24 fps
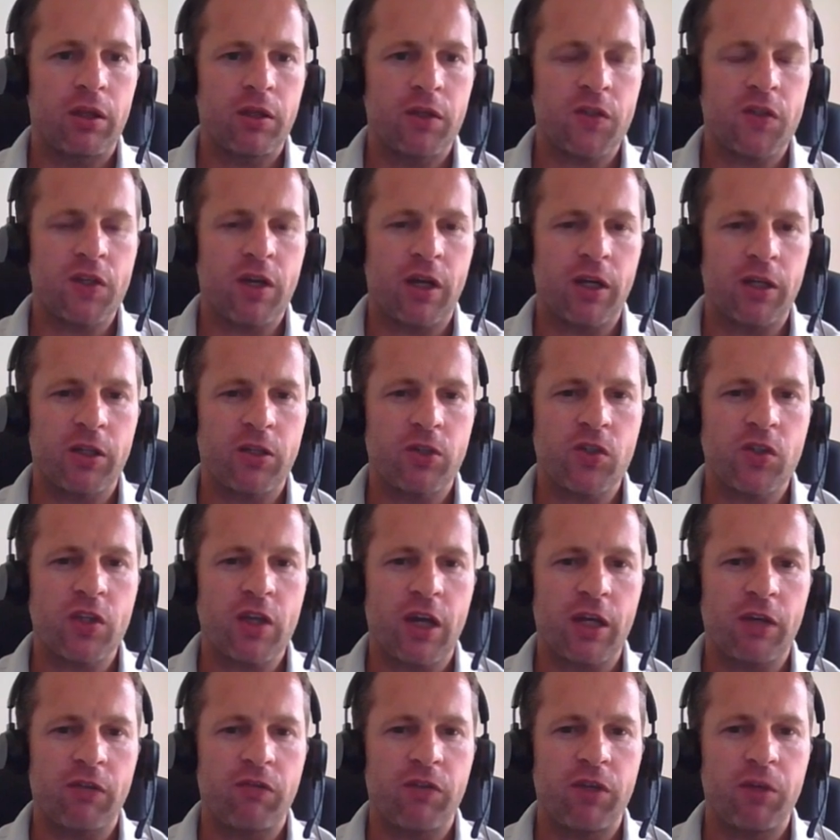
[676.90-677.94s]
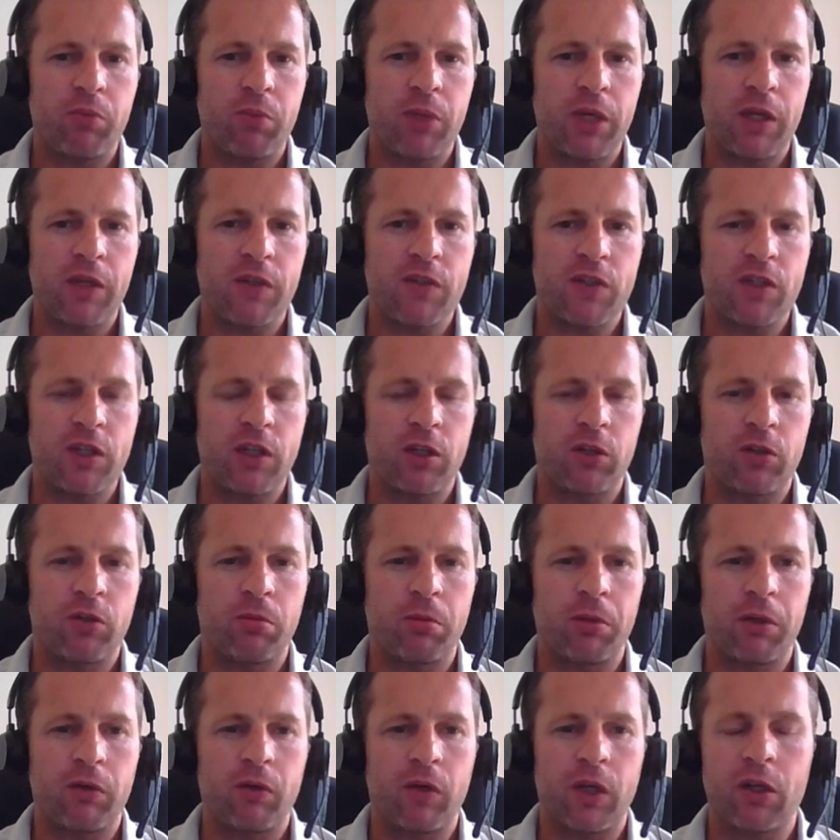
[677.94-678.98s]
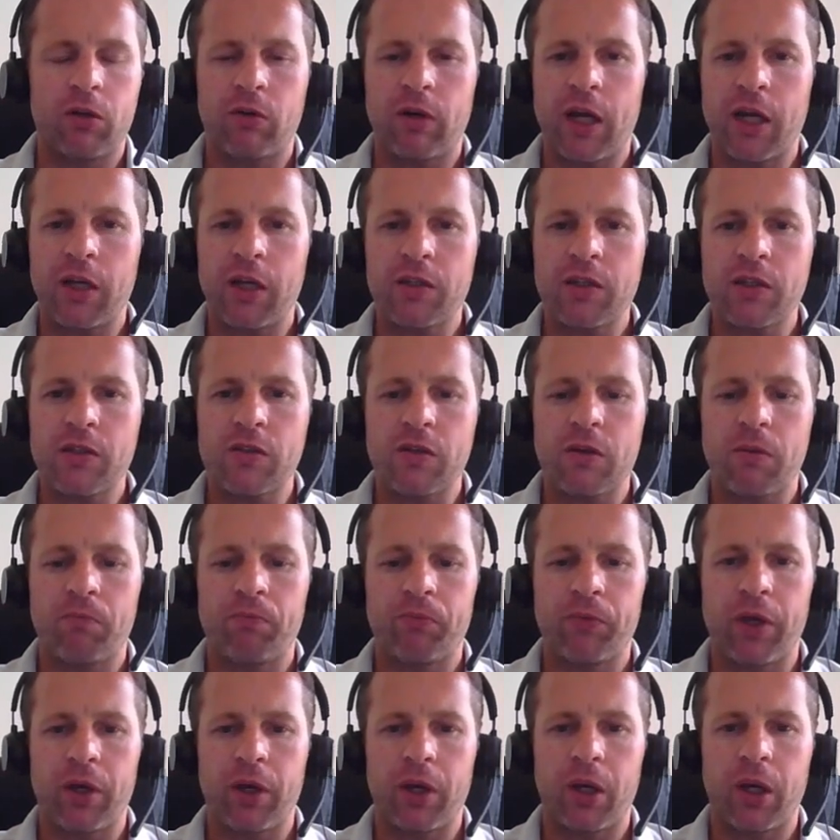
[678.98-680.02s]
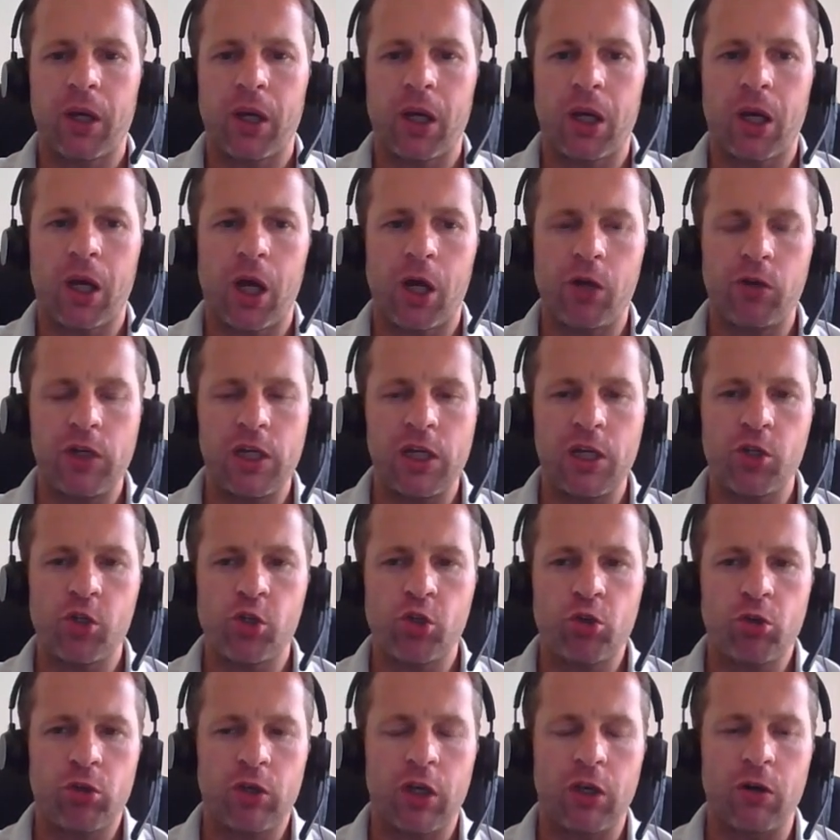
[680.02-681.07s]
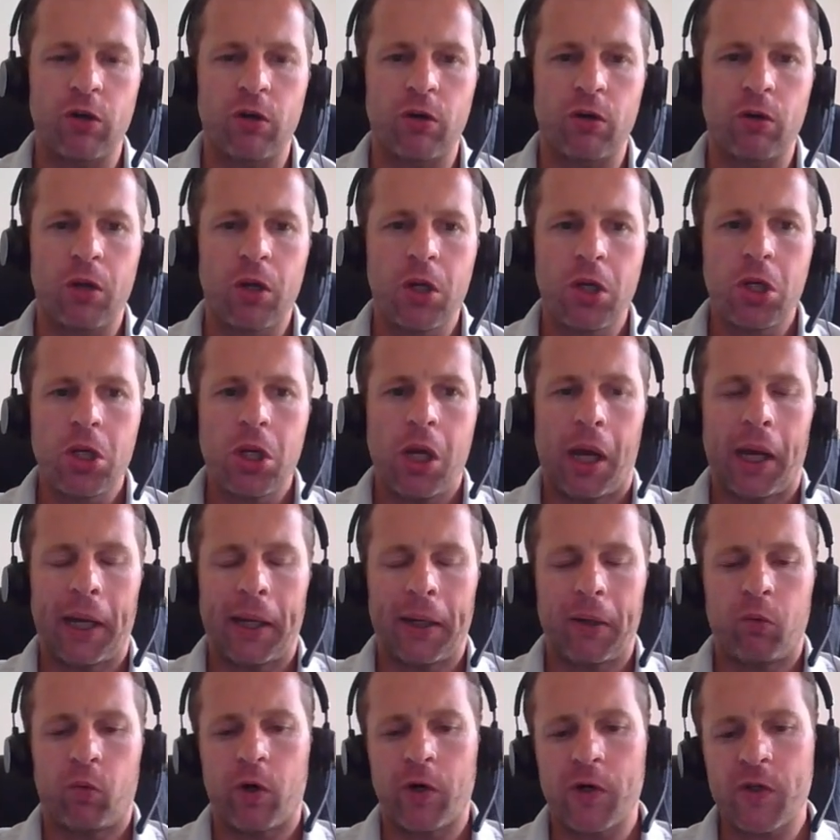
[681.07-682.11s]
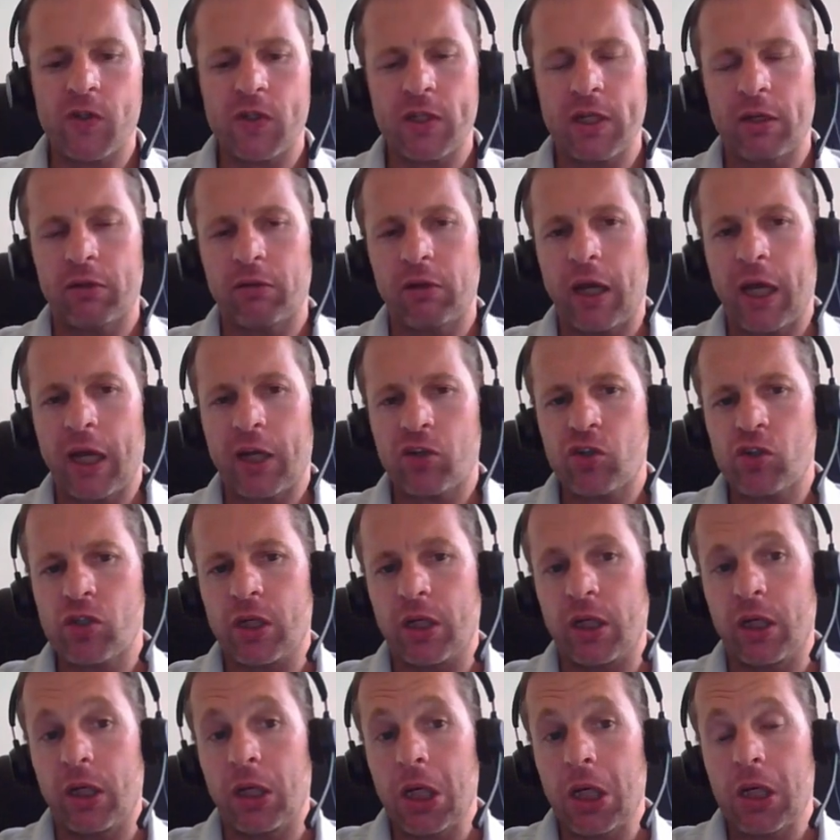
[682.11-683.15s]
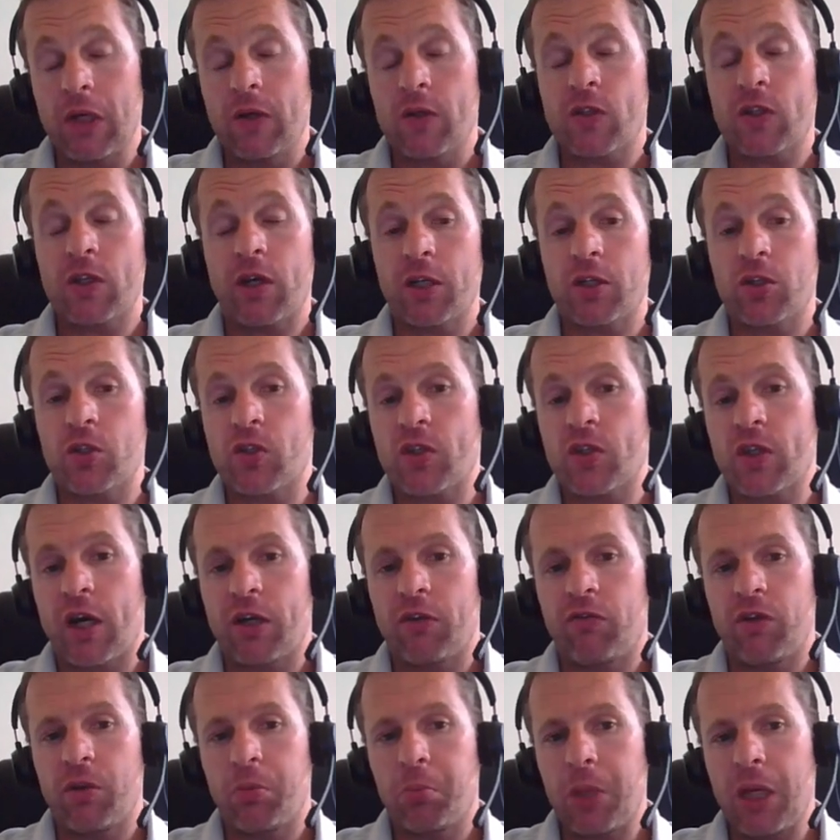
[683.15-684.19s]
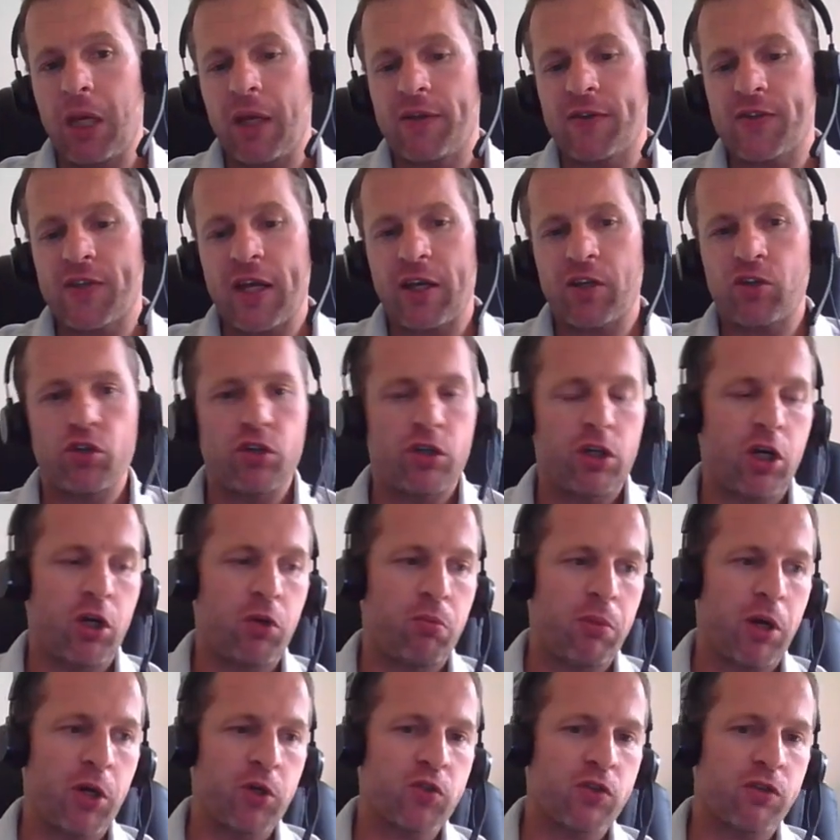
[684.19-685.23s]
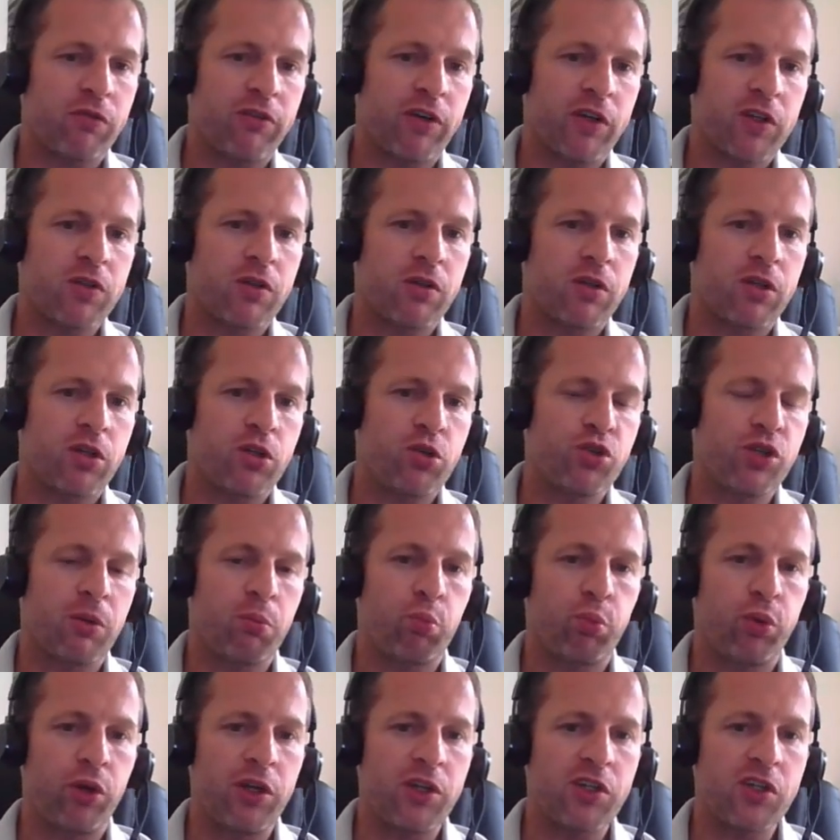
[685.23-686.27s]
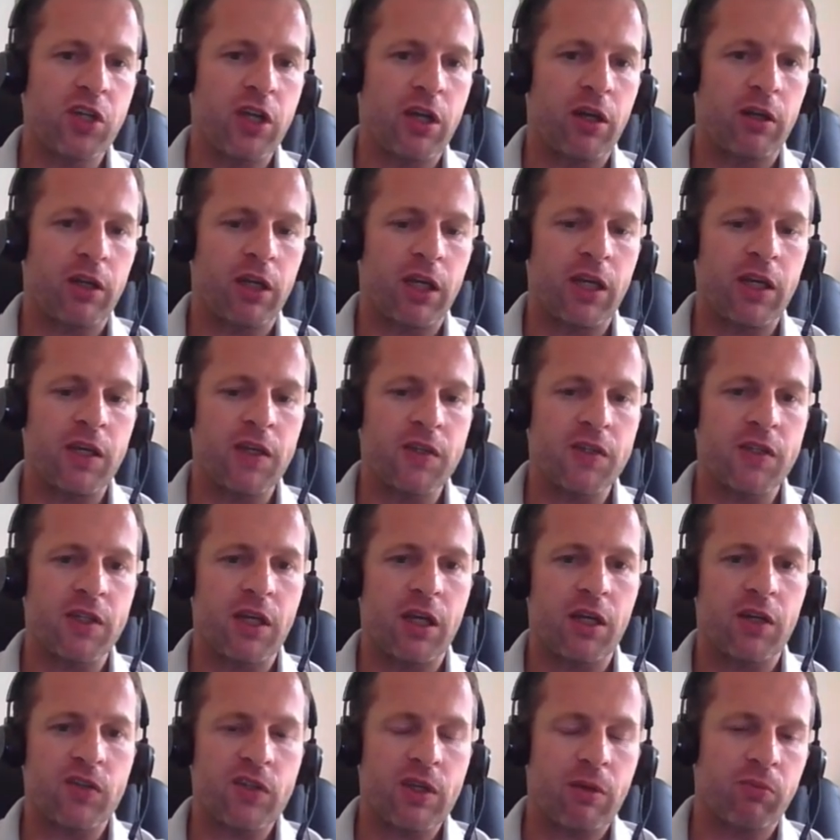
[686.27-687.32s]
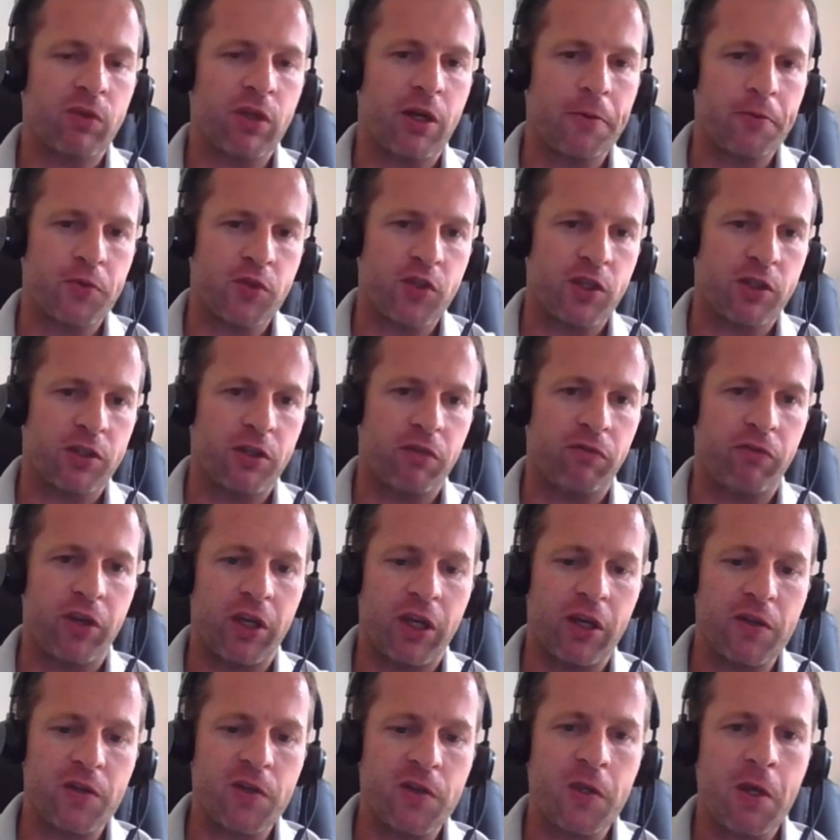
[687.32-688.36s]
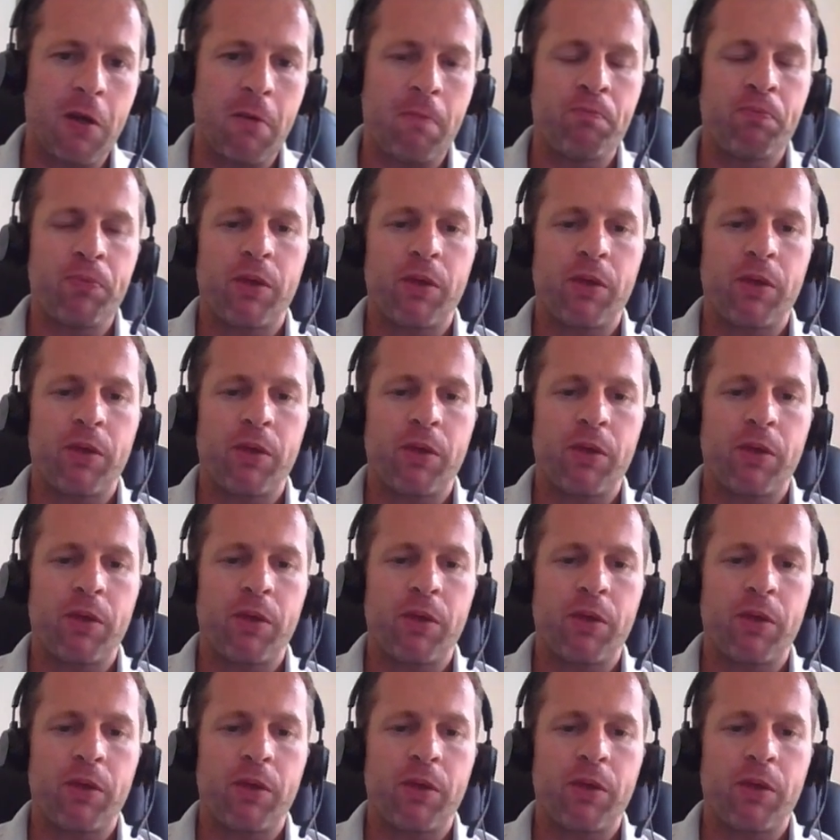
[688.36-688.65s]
site-to-site VPNs needed to be recreated. The only issue here was that actually site-to-site VPNs, as you know, most of us are using pre-shared keys there, sometimes certificates.